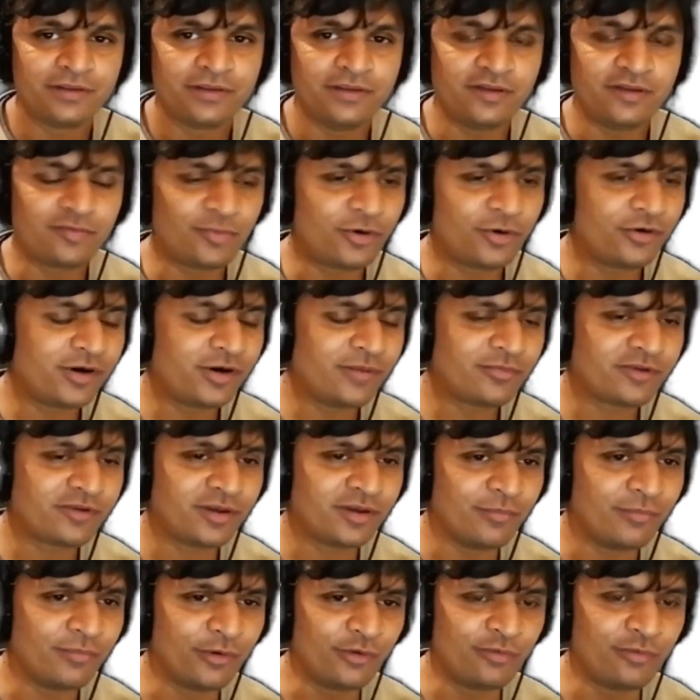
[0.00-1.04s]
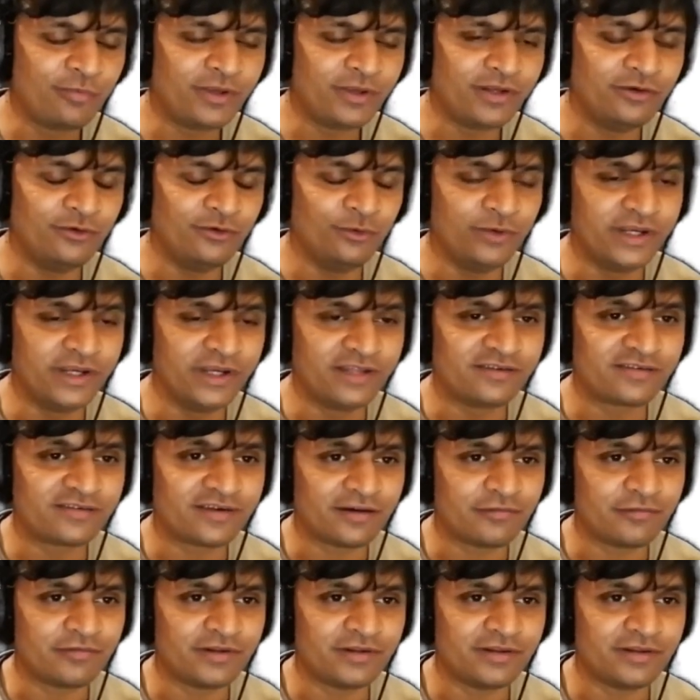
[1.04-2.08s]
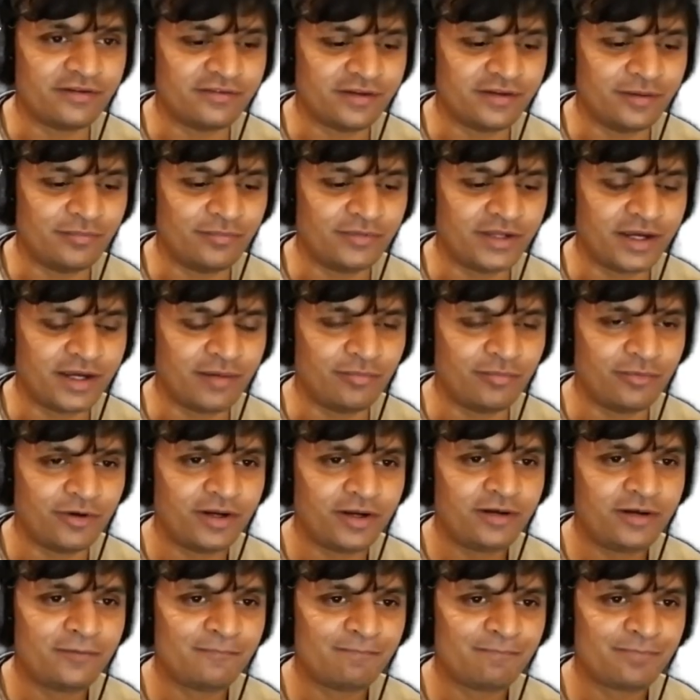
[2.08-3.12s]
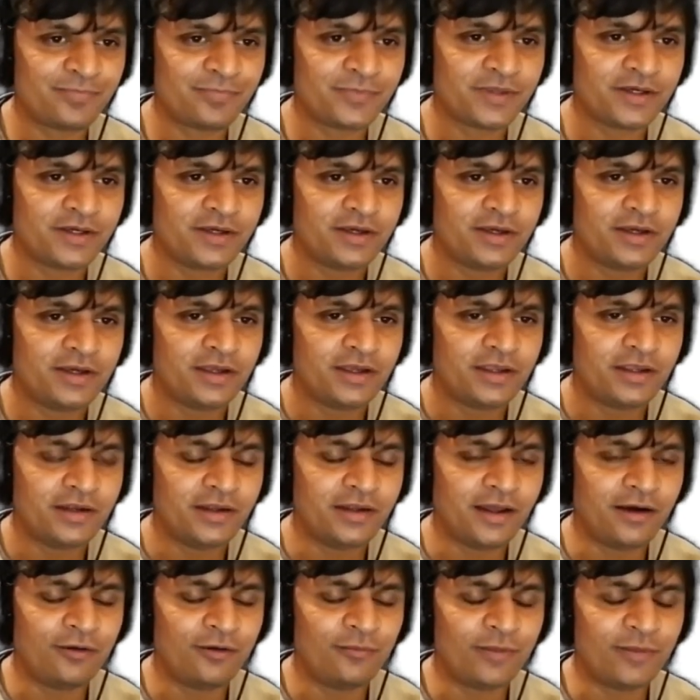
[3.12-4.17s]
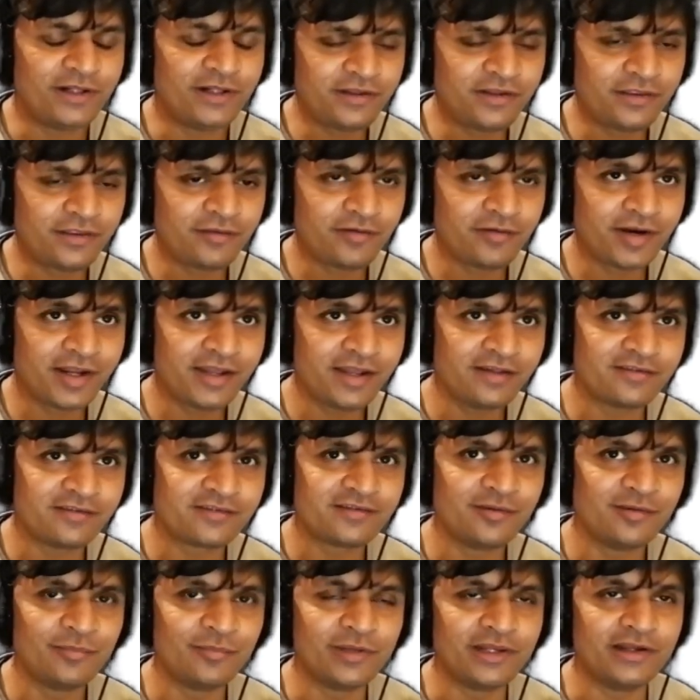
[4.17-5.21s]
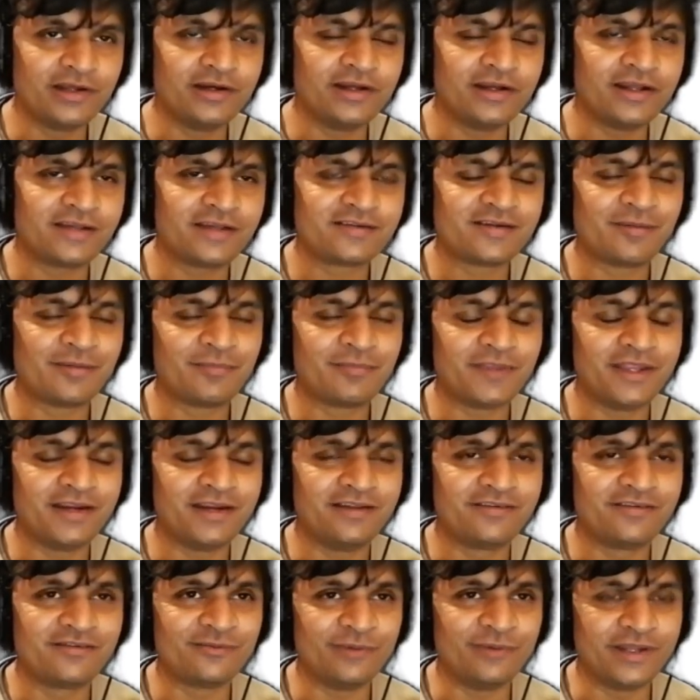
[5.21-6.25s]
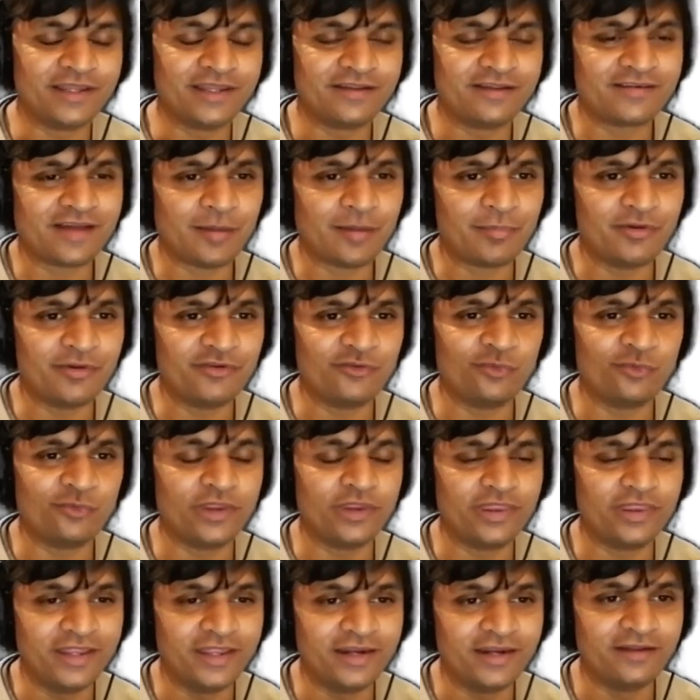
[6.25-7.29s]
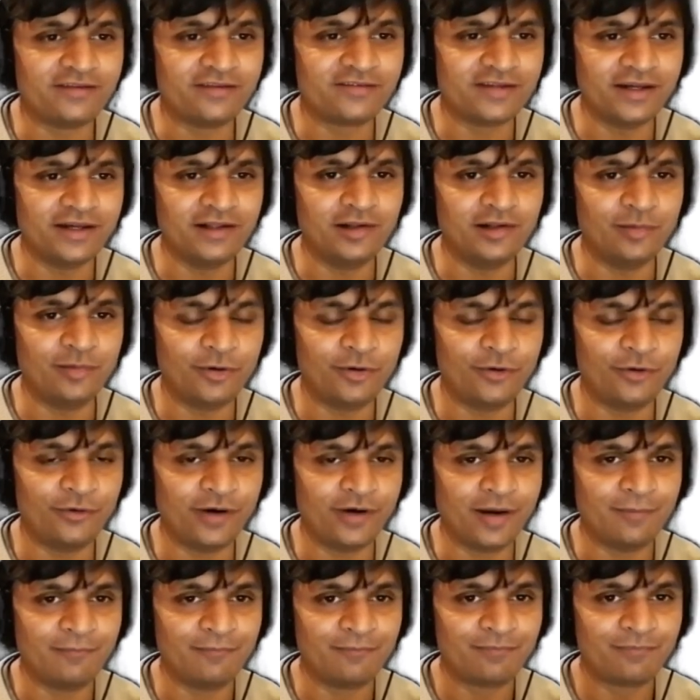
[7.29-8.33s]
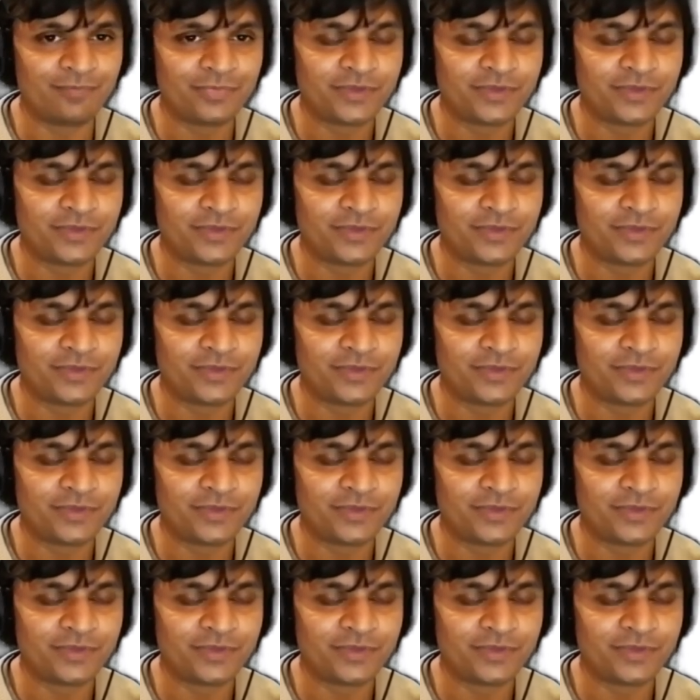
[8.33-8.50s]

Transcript: these programs can both be doing stuff at the same time, right? Now, multi-threading is similar, except that it's when this happens within a single program.